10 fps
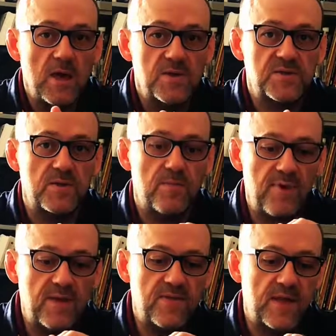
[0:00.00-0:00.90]
So the
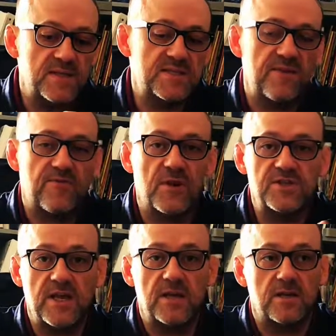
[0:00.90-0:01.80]
big thing is
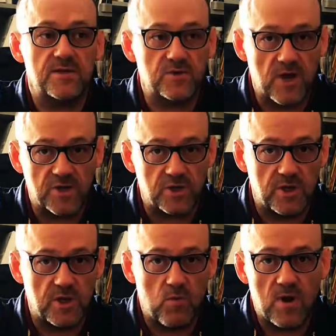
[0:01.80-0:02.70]
differentiated
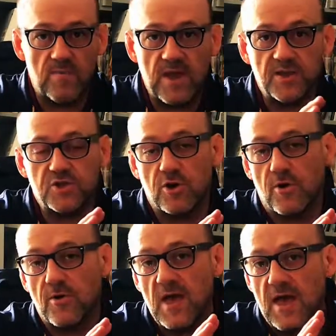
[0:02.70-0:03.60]
instruction. You want to make
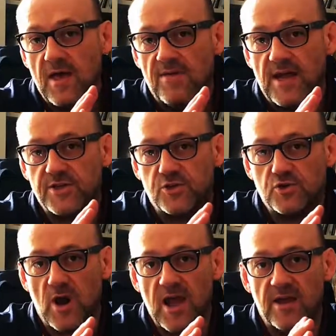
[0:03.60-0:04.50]
sure that you're
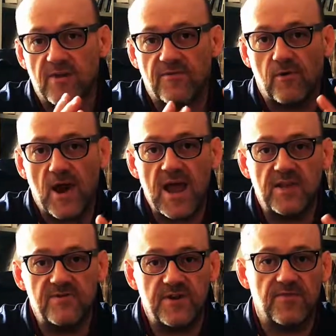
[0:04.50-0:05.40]
trying a variety
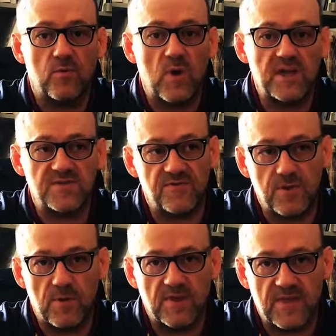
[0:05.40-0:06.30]
of different ways of
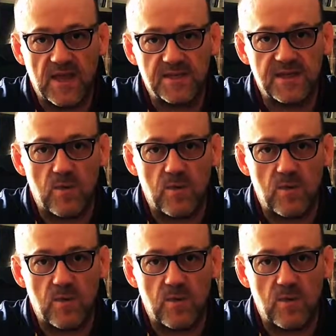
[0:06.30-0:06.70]
doing things.